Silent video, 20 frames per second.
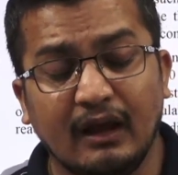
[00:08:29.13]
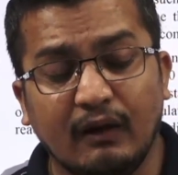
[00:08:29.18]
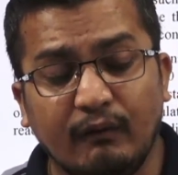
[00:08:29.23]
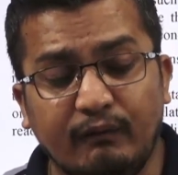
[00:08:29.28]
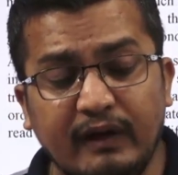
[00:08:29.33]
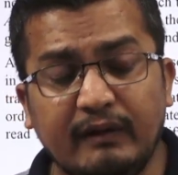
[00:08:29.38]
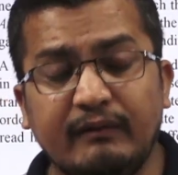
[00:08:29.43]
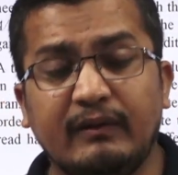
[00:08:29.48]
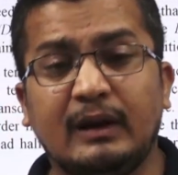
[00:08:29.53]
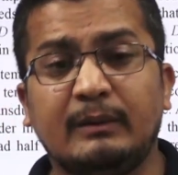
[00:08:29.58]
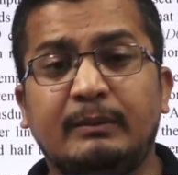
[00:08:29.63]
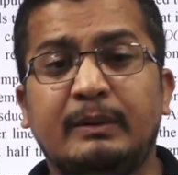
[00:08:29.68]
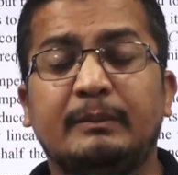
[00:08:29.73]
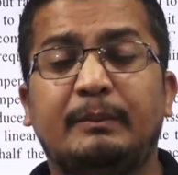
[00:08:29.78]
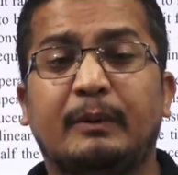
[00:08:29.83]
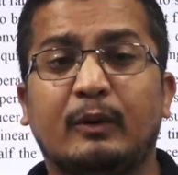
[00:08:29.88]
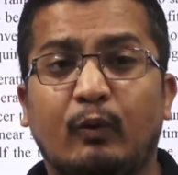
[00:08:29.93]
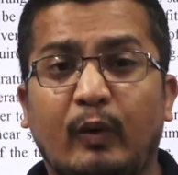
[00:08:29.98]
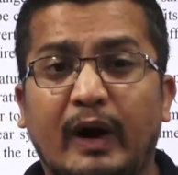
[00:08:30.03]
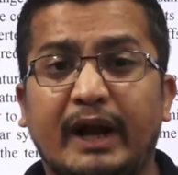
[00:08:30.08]
We will be
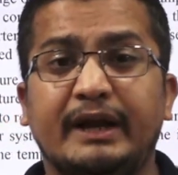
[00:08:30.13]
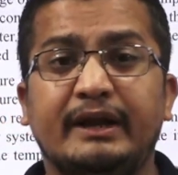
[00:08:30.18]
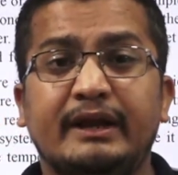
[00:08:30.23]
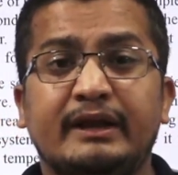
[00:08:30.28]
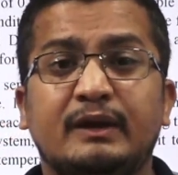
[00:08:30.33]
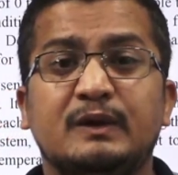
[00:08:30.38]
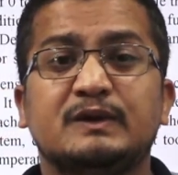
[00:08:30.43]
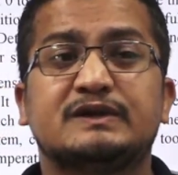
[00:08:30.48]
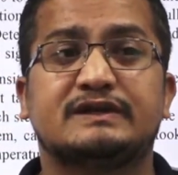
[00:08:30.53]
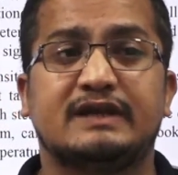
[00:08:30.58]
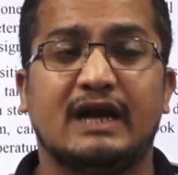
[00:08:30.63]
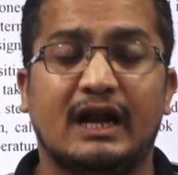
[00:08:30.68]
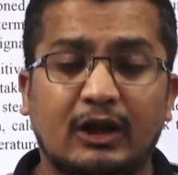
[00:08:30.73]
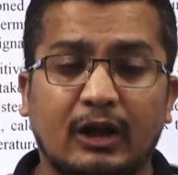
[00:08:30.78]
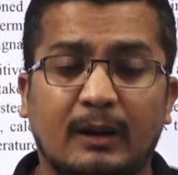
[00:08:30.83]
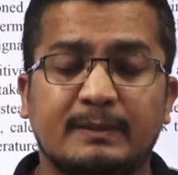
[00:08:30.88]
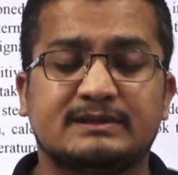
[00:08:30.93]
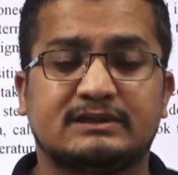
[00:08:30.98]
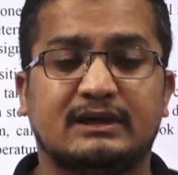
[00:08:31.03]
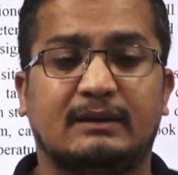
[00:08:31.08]
providing you set
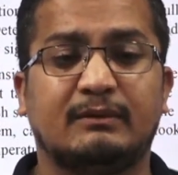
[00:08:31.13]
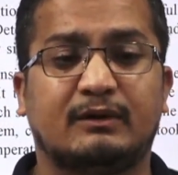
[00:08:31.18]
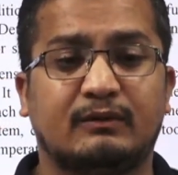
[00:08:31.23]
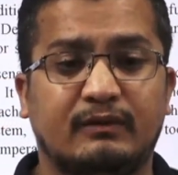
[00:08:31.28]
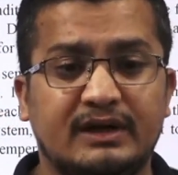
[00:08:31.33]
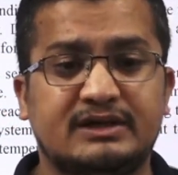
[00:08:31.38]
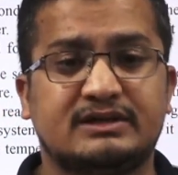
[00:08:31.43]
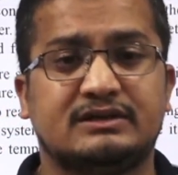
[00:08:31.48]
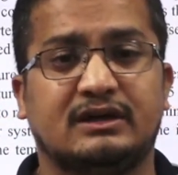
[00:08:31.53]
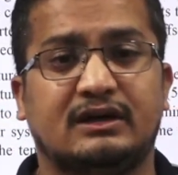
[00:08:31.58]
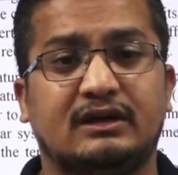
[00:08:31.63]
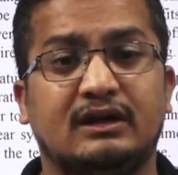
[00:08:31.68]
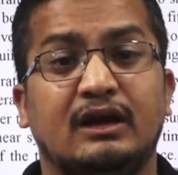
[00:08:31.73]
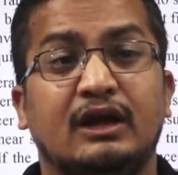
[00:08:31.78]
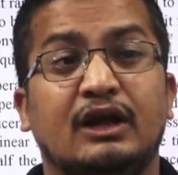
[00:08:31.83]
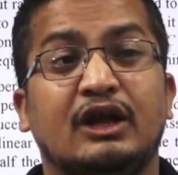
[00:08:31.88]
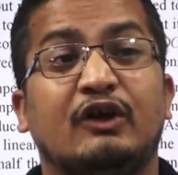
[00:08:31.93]
of some question